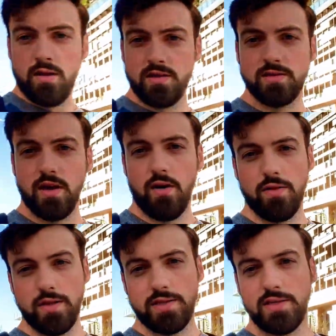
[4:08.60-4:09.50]
So
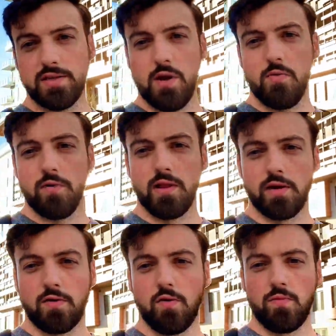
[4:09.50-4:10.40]
this is a really
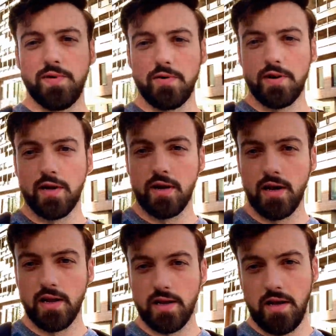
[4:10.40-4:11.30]
cool building,
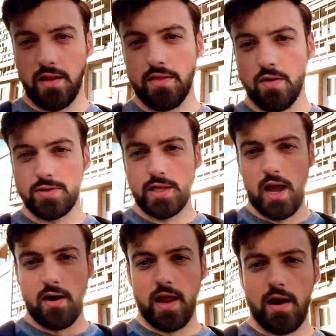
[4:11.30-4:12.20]
and again, those
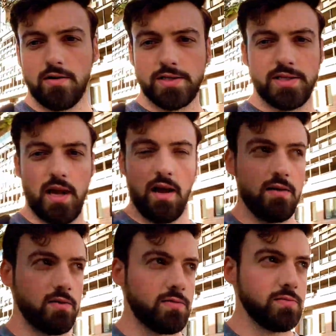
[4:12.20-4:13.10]
townhouse
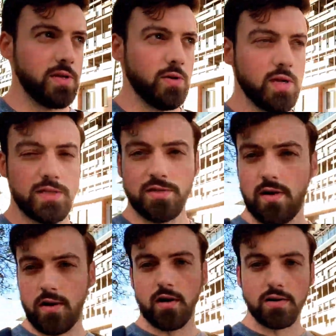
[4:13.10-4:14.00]
style units
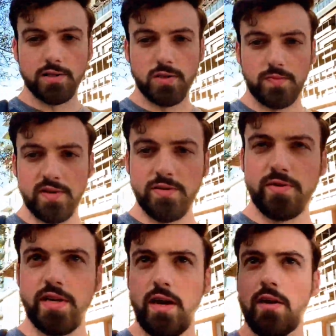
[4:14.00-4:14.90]
are super
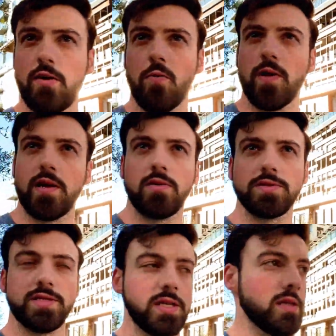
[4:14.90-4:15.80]
unique. You really don't
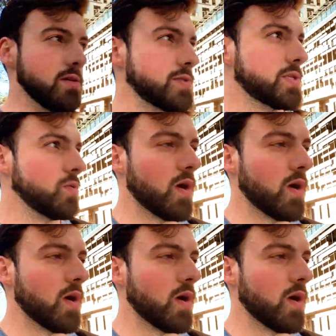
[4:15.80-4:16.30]
see those too